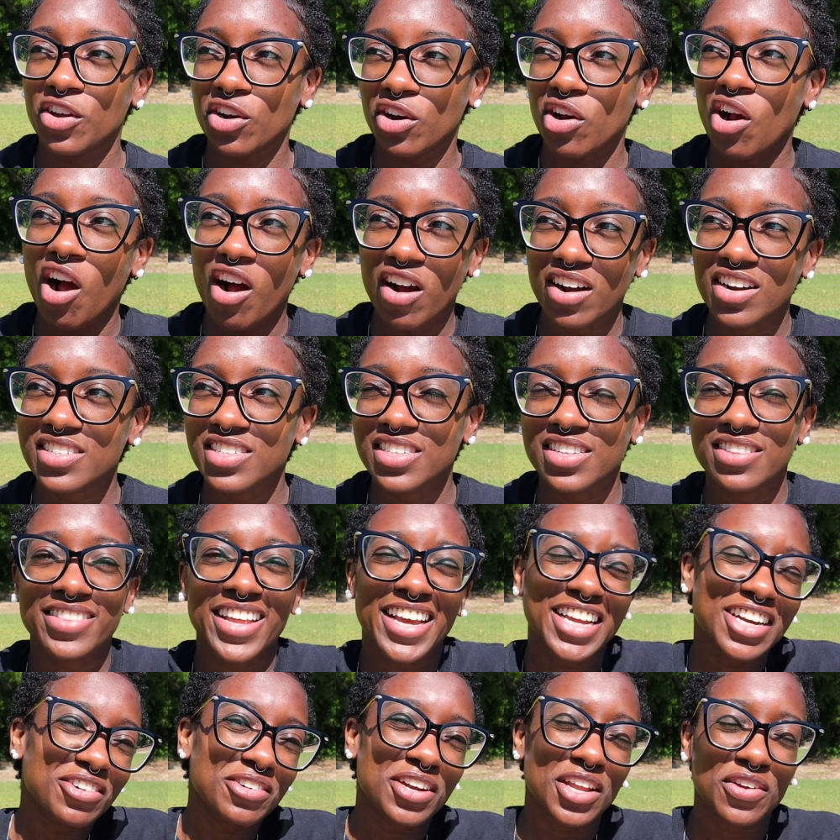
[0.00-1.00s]
hearts, and
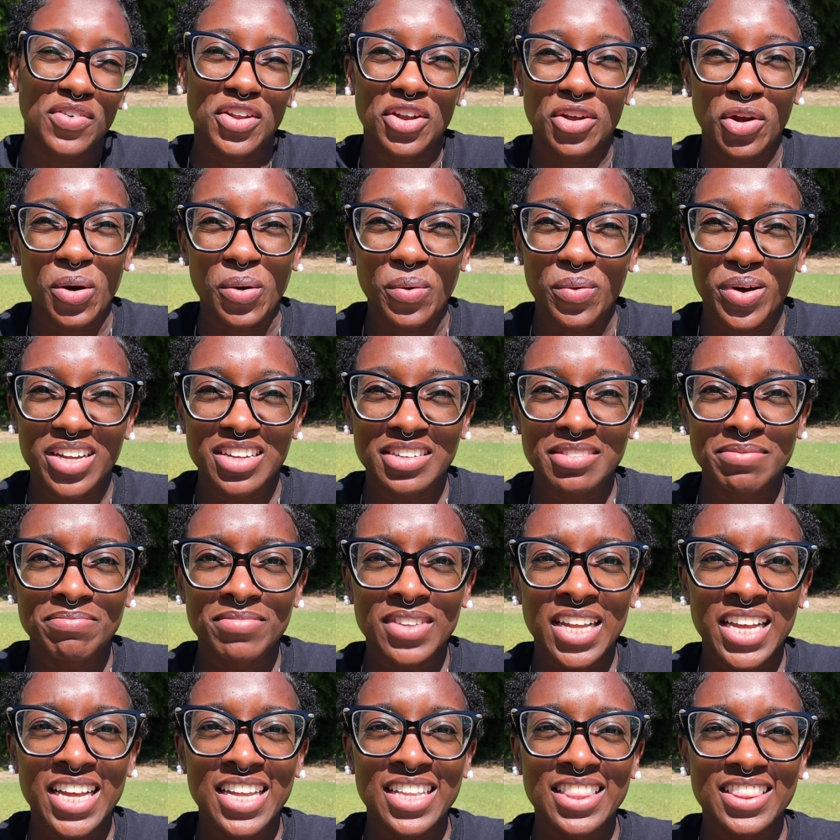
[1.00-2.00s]
they don't even know it.
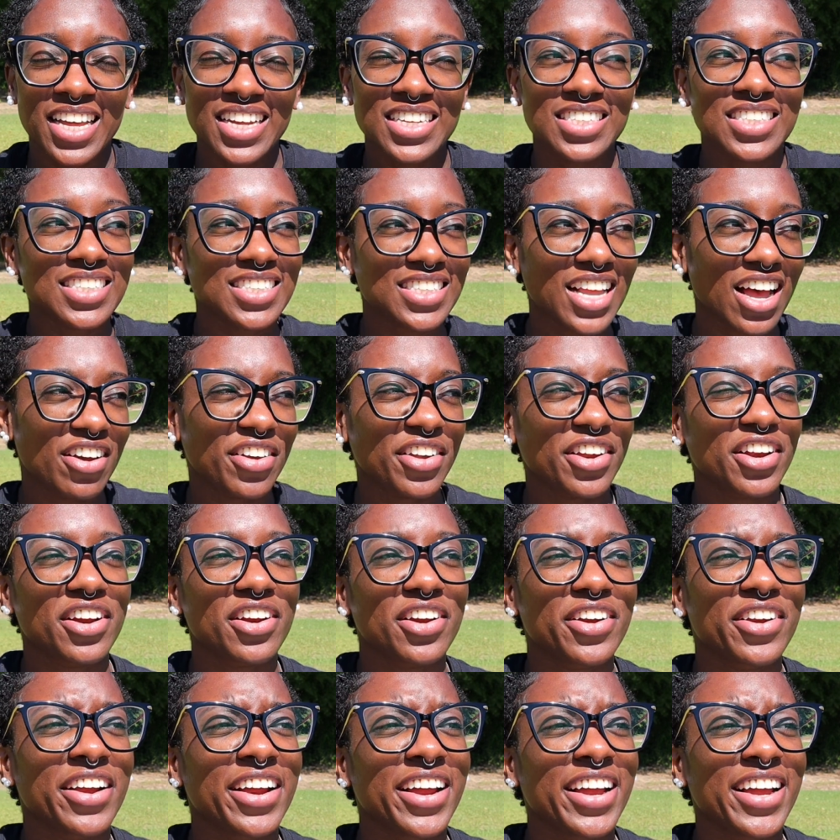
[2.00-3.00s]
They just out
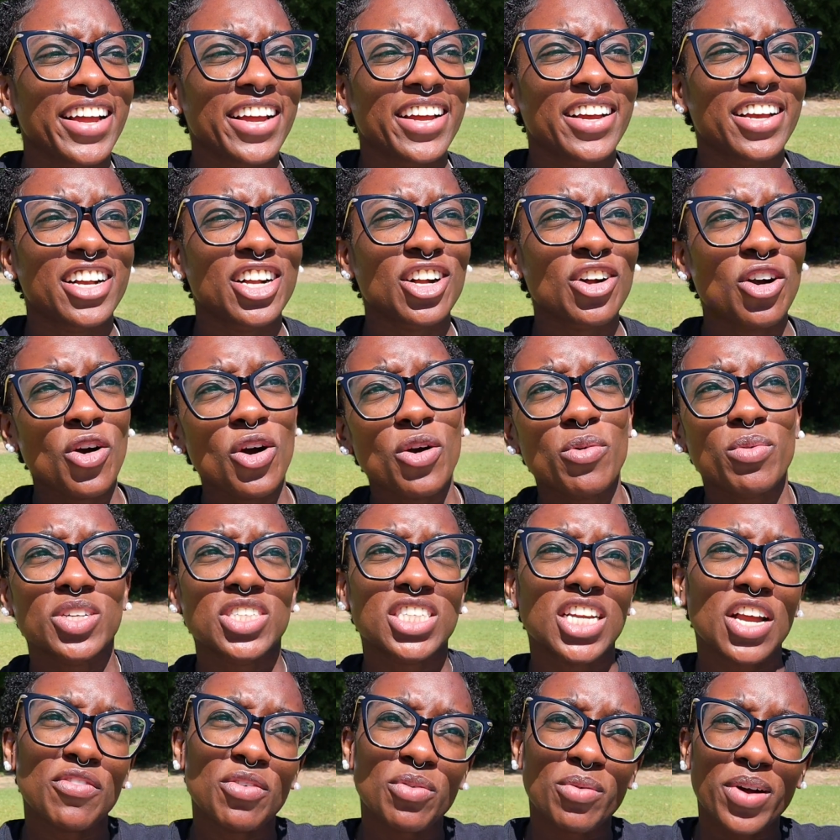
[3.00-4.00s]
here going
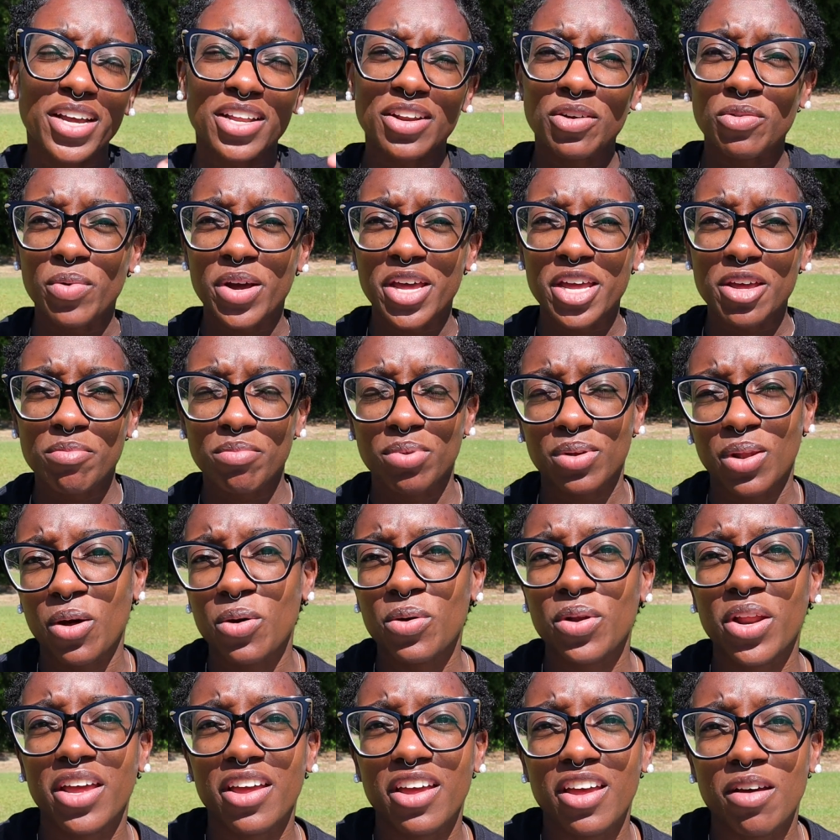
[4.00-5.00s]
whichever way the wind
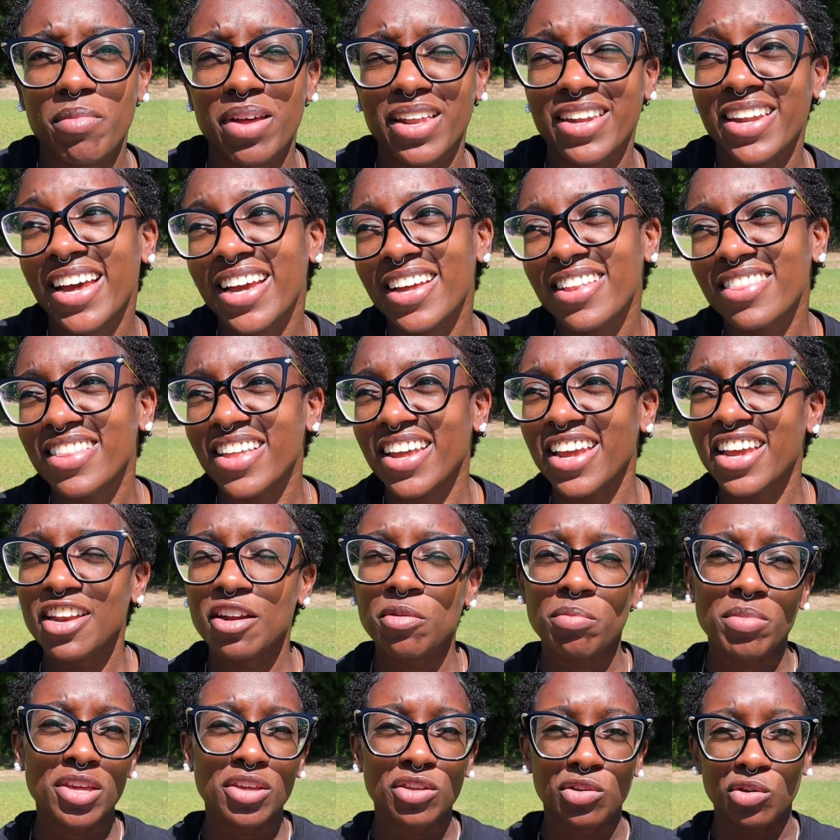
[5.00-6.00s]
blow them and letting the
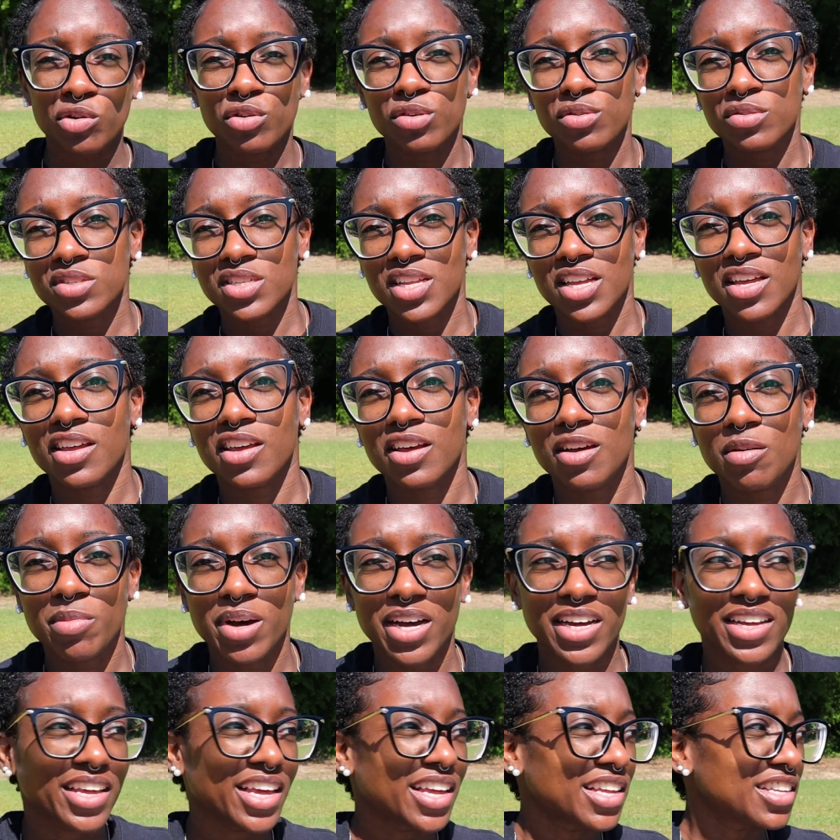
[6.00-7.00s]
enemy use them
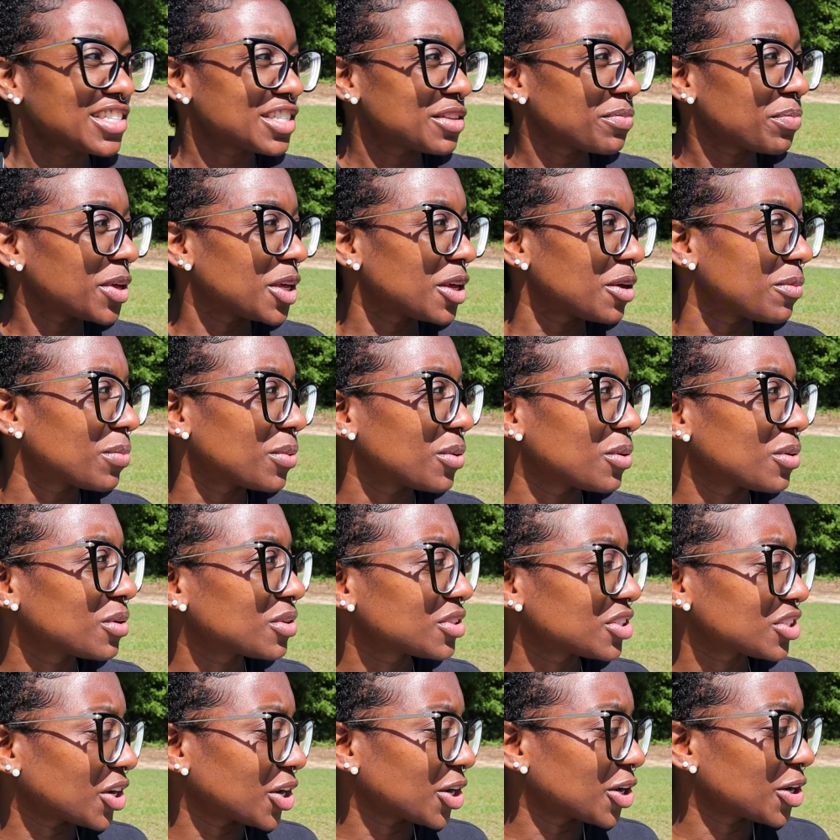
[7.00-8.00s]
against people,
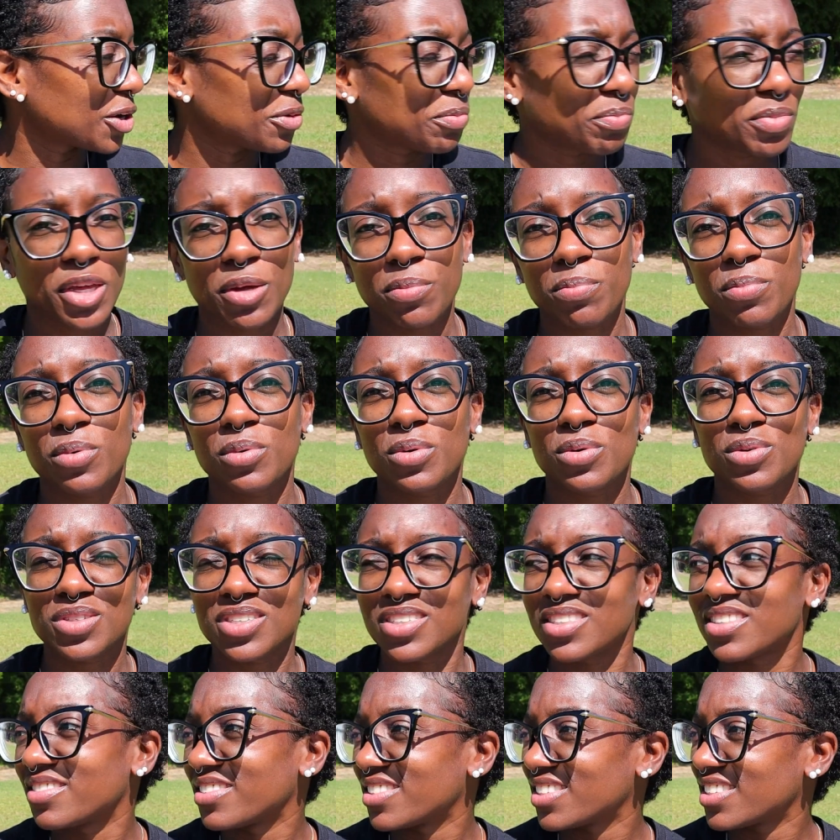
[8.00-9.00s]
to hurt people,
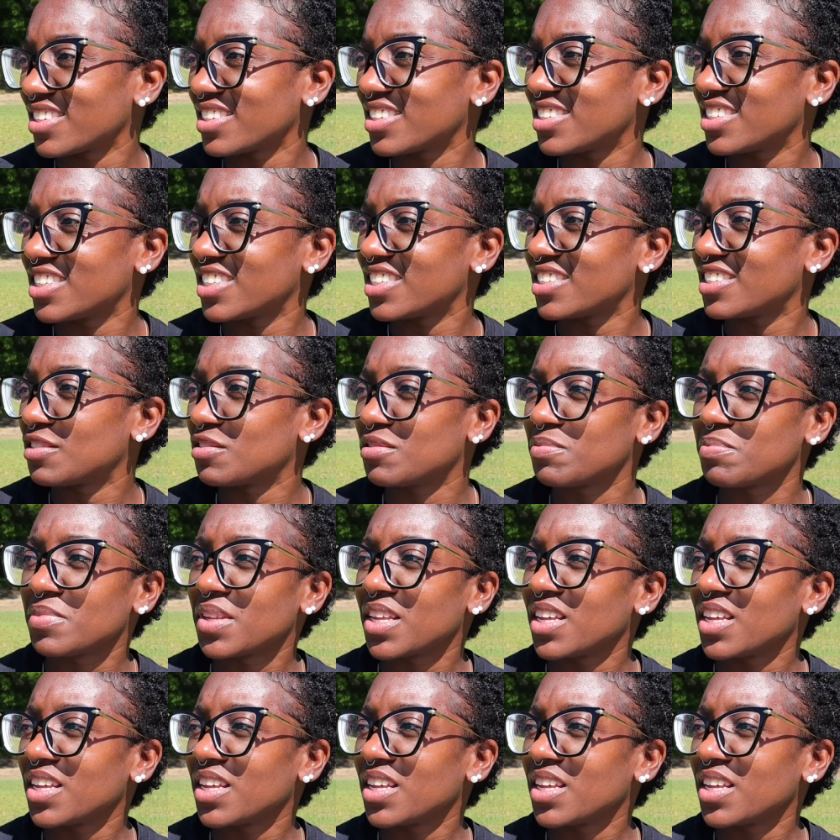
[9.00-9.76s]
to just